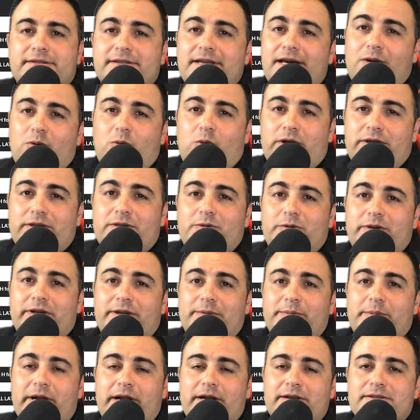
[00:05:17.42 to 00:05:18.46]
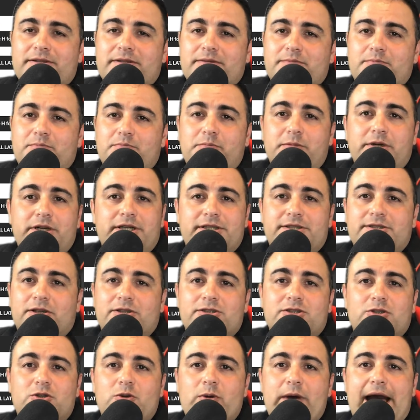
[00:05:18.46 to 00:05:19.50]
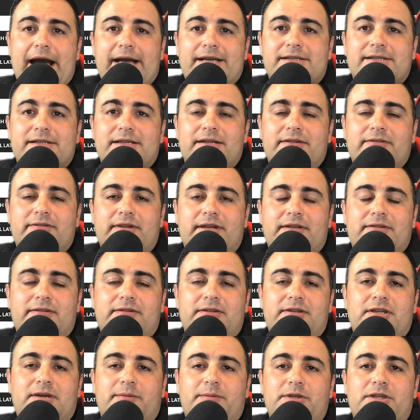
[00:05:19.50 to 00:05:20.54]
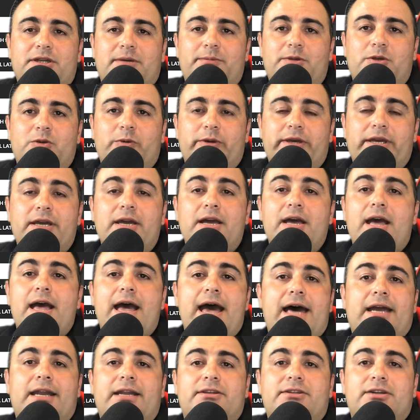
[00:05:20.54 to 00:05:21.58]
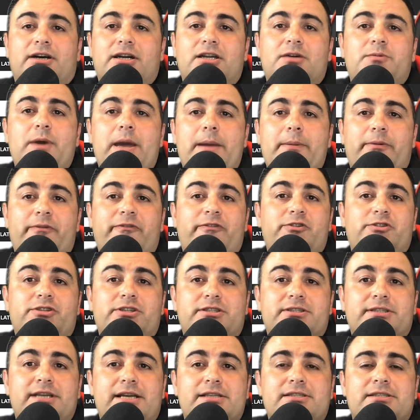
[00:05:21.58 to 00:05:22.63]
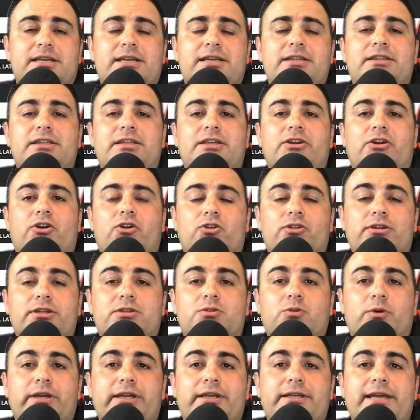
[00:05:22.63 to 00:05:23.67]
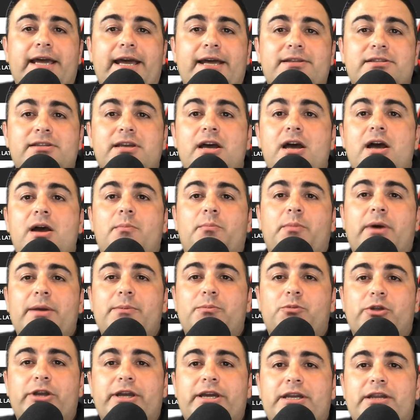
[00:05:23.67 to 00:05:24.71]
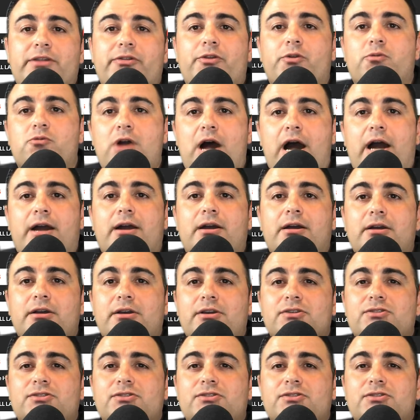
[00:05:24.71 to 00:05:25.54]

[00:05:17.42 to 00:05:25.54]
not a one-to-one comparison, but it's also no accident that the WWE had a ton of pay-per-view success in the early 2010s by bringing in The Rock,